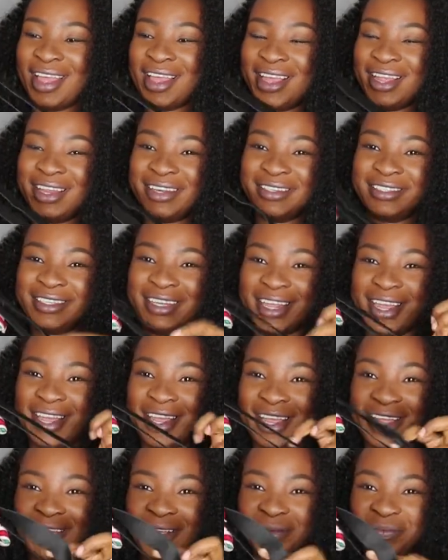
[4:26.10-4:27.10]
and
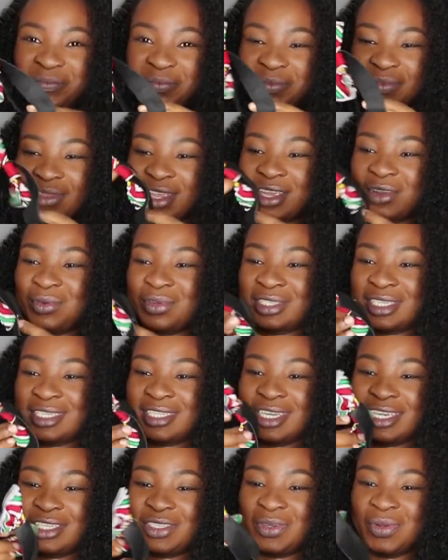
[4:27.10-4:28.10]
it was
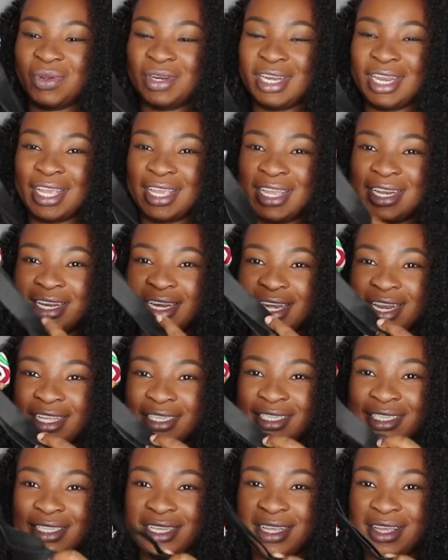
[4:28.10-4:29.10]
attached on like an
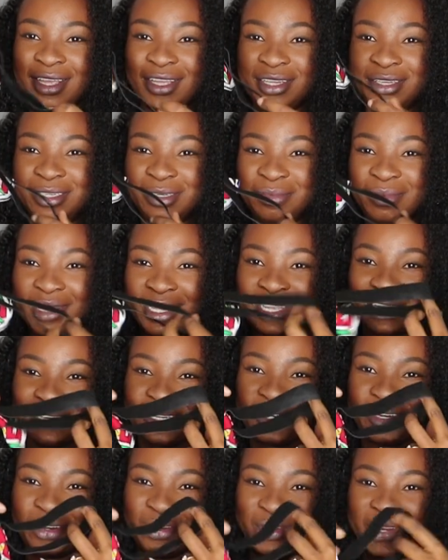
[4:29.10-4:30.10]
elastic to make it
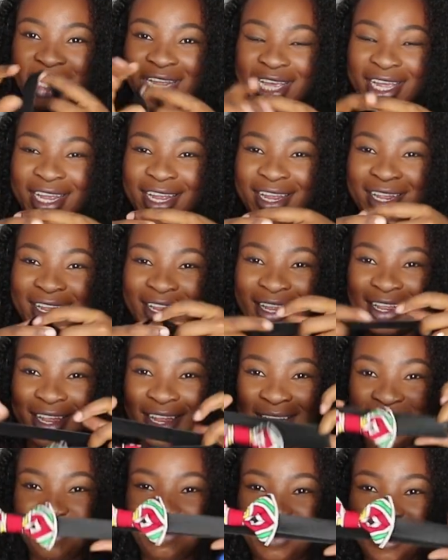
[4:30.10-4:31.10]
look like a
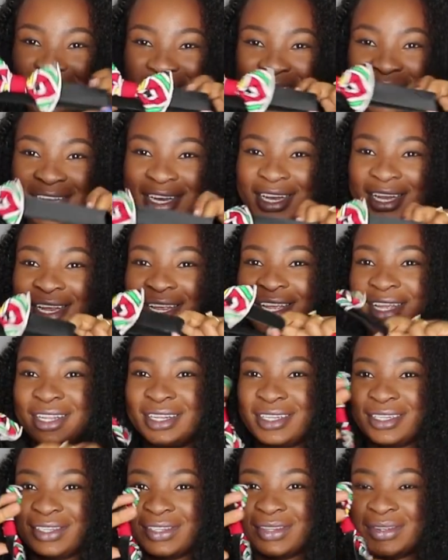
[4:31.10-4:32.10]
headband.
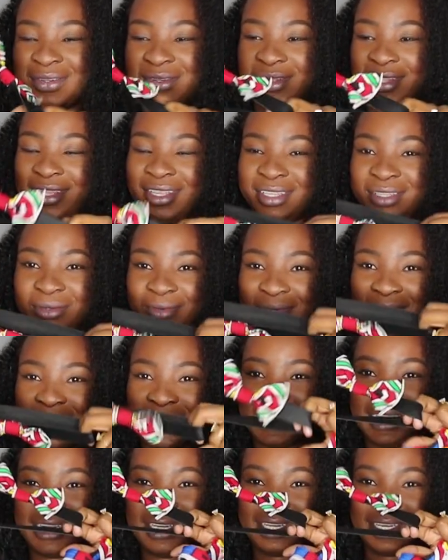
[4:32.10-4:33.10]
So this
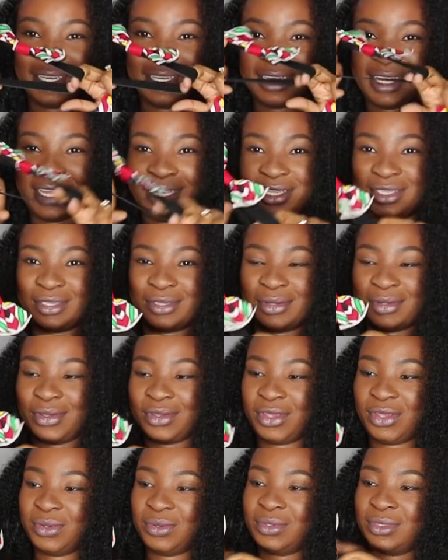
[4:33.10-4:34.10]
was like so
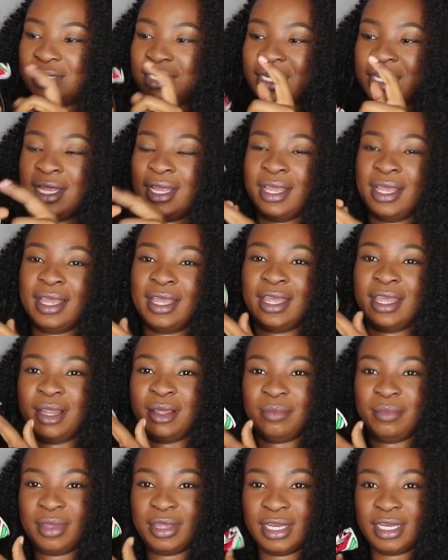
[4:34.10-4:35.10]
cute. And
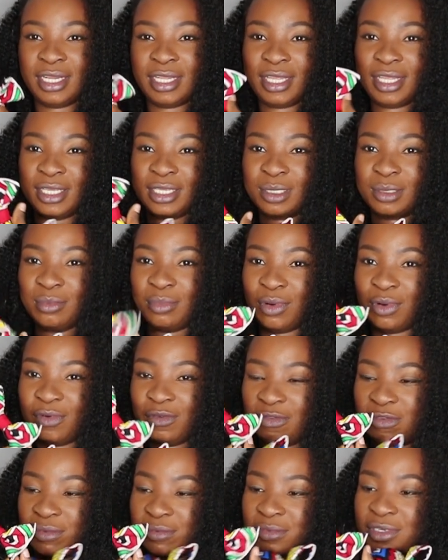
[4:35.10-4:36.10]
I made this bow
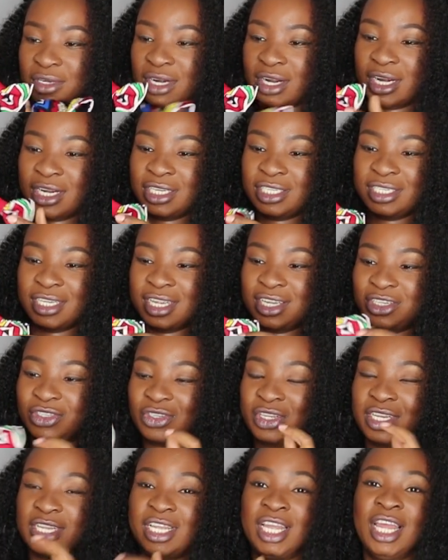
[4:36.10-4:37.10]
from scratch,
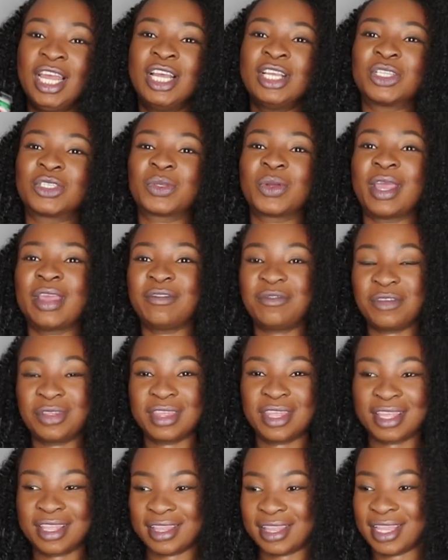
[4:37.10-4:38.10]
actually. So
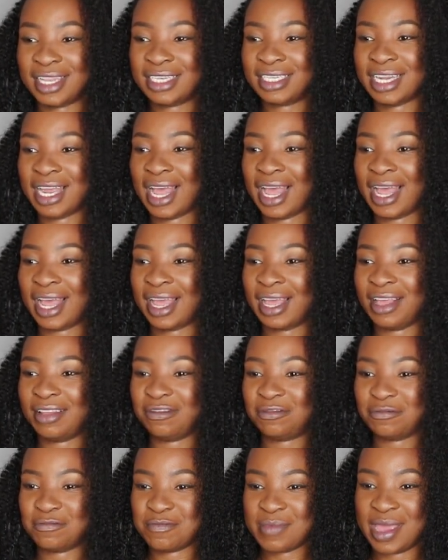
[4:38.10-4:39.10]
everything that I
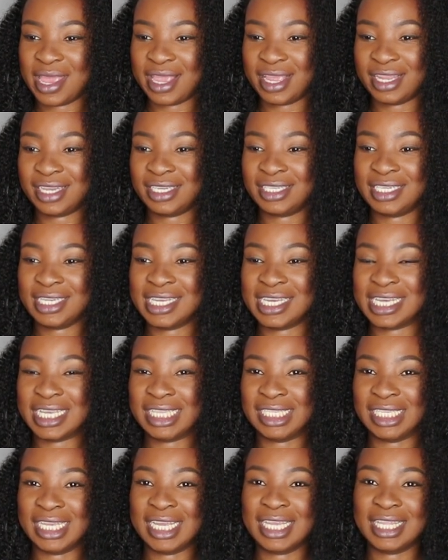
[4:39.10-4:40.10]
have made
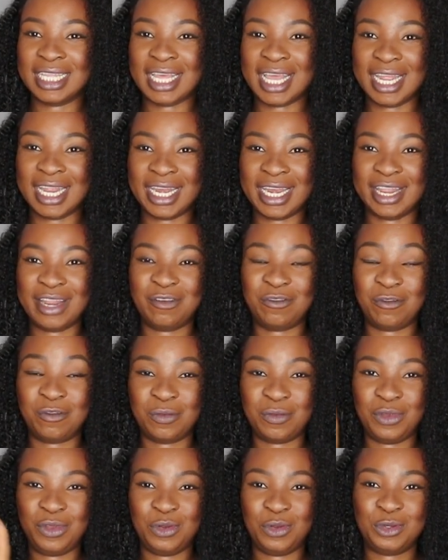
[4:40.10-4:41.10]
is either I learned
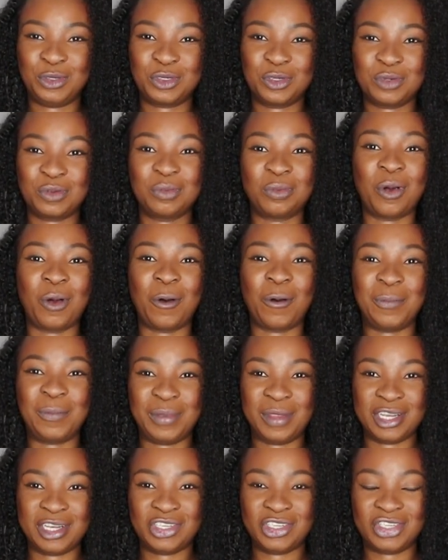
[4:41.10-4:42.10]
from YouTube or
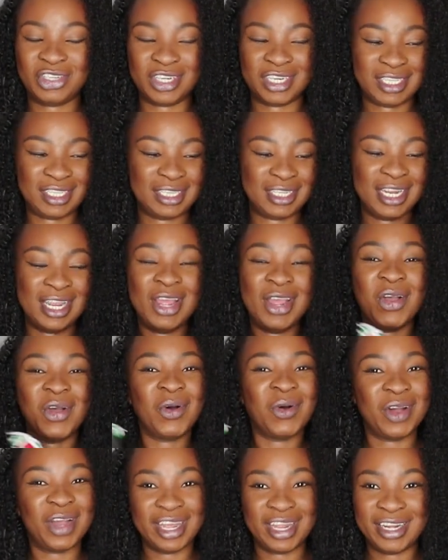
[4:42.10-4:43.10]
Pinterest,
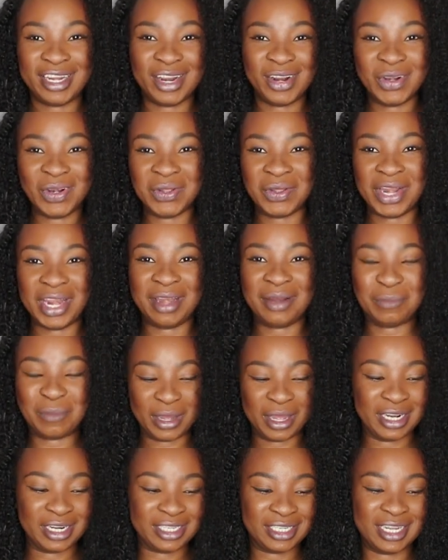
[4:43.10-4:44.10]
or I downloaded
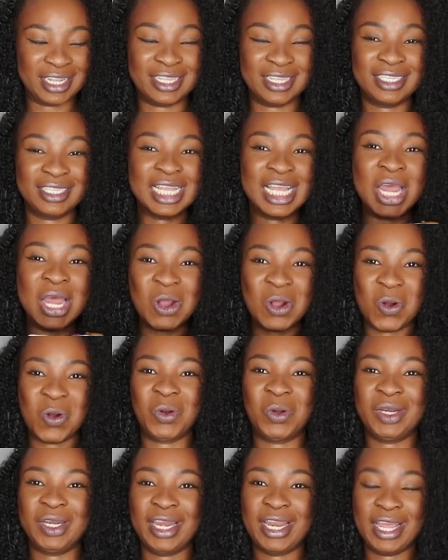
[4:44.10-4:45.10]
patterns
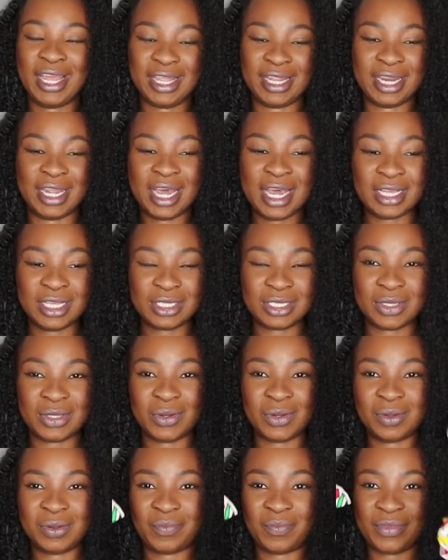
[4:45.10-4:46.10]
online.
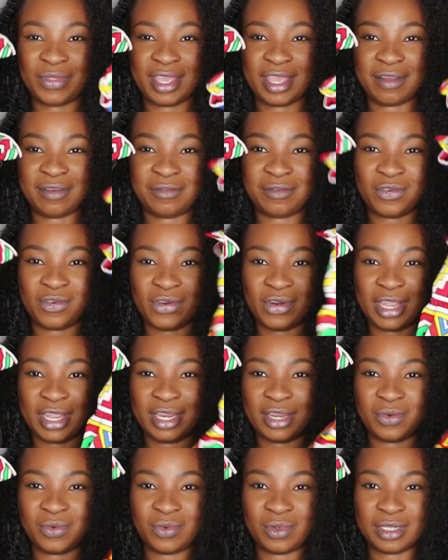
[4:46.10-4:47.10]
So yeah, for
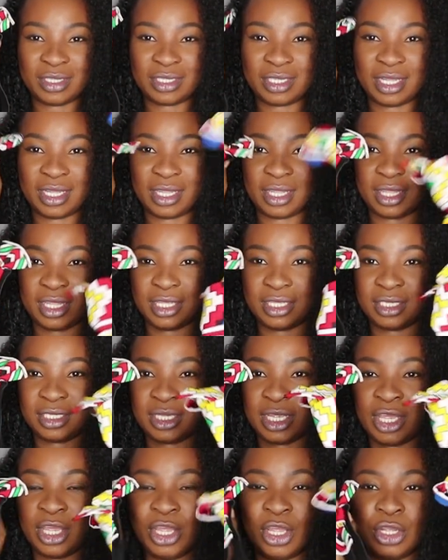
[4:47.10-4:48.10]
Rain, it was
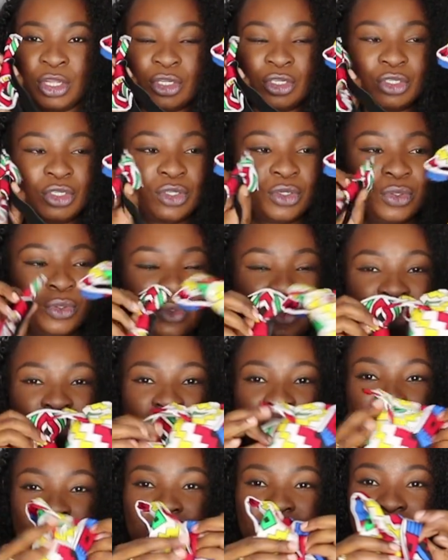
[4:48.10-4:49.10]
this
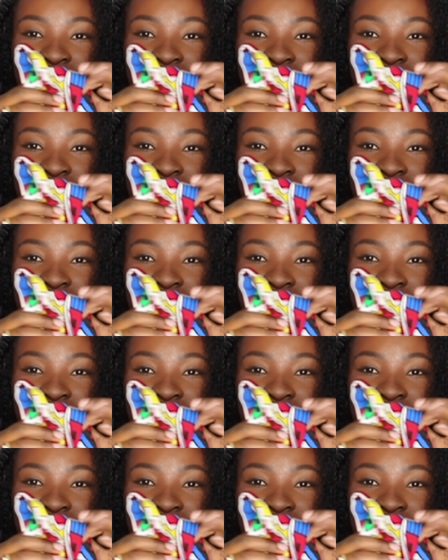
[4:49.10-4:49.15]
too